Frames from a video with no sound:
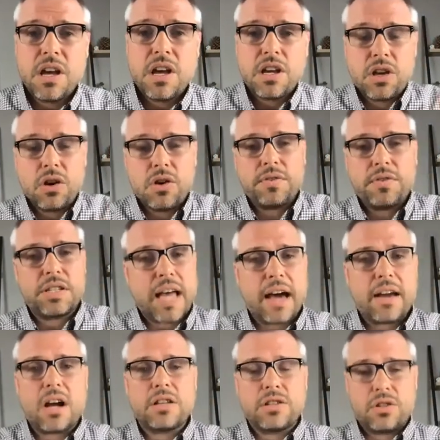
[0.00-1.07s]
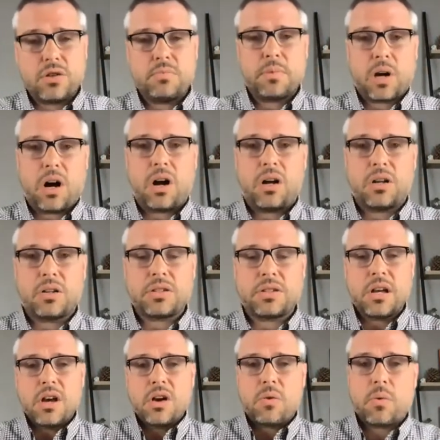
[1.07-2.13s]
You've sat on Zoom calls
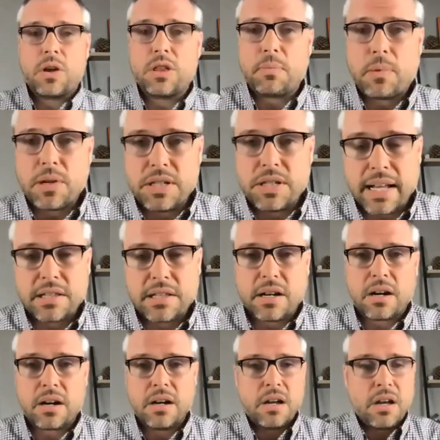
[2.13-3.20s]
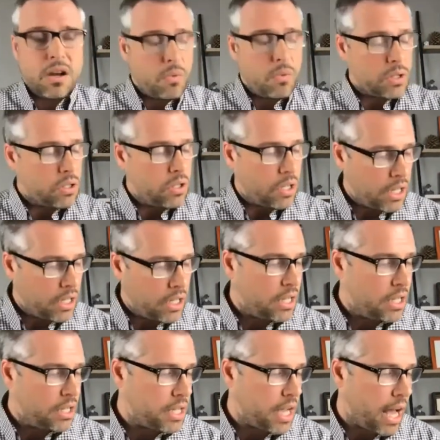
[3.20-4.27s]
where the presenter was looking to the
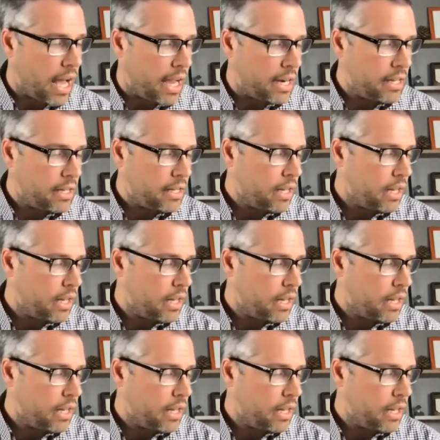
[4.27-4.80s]
side.